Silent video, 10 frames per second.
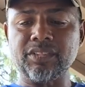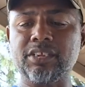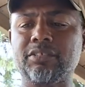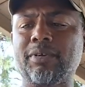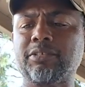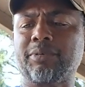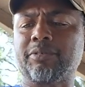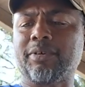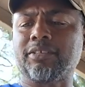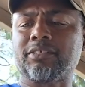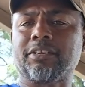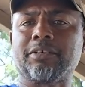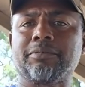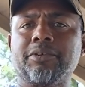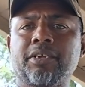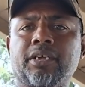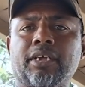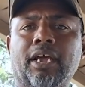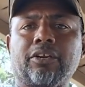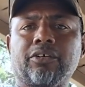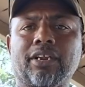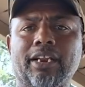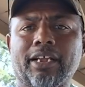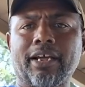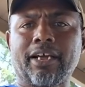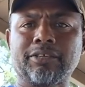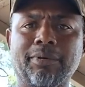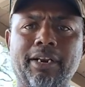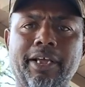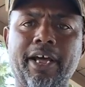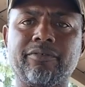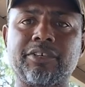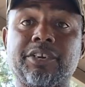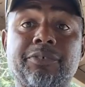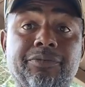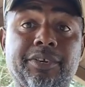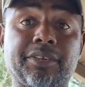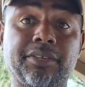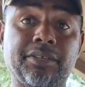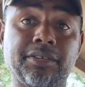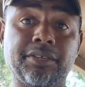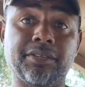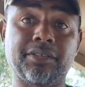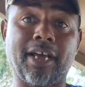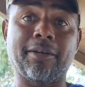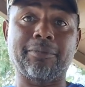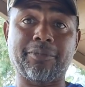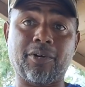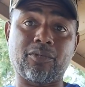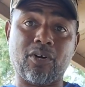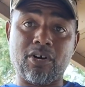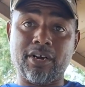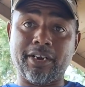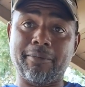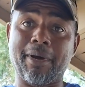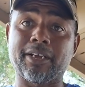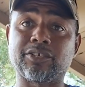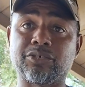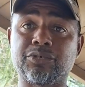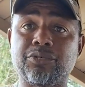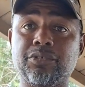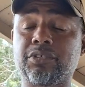It's my spinnerbait setup. I know a lot of guys probably have a different type of rod they might use,